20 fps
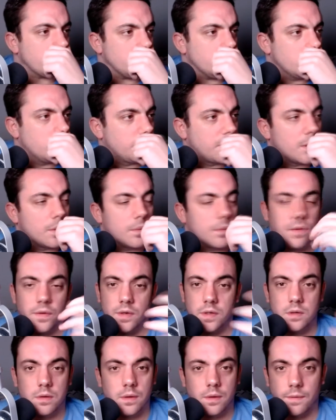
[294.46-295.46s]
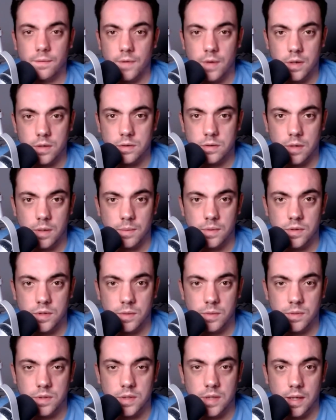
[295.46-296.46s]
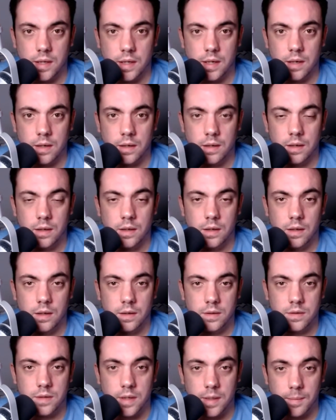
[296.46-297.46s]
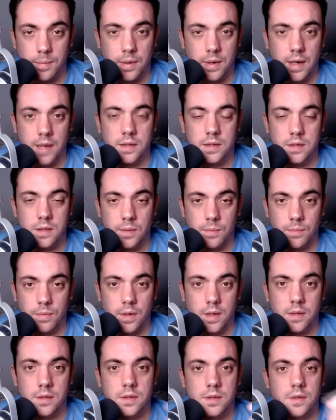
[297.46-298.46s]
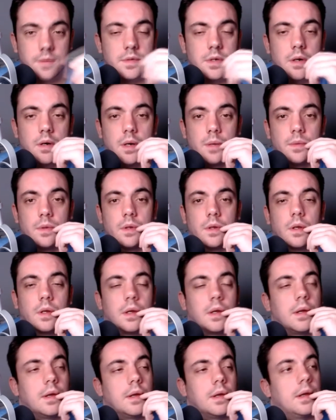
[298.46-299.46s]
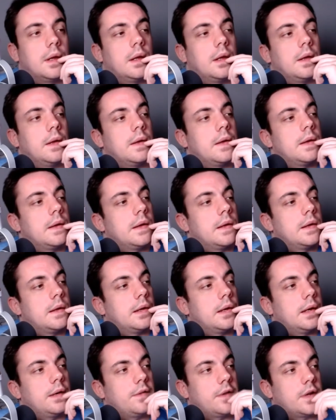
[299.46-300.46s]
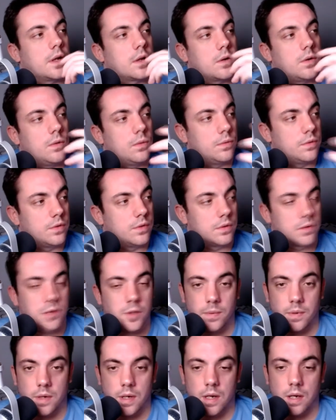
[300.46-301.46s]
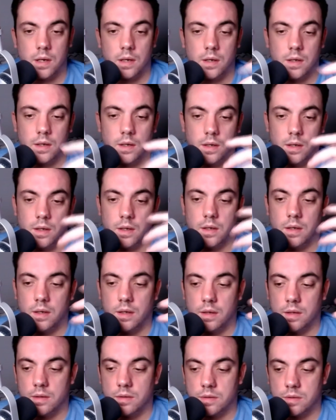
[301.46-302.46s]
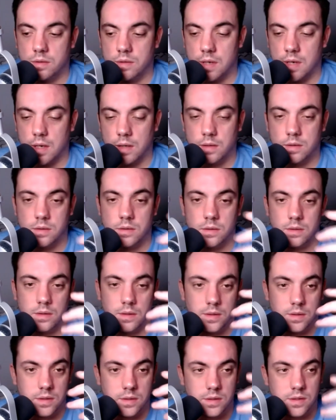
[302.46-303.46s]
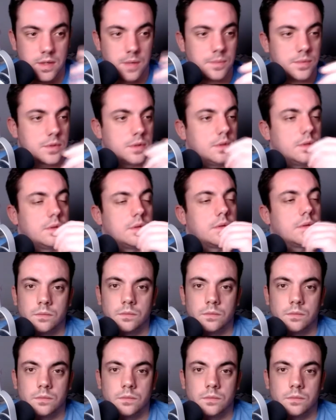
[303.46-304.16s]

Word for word: But it's not the first time that Jimmy's done that. He's done it plenty and plenty of times. And then, of course, on top of that, sacks, interceptions.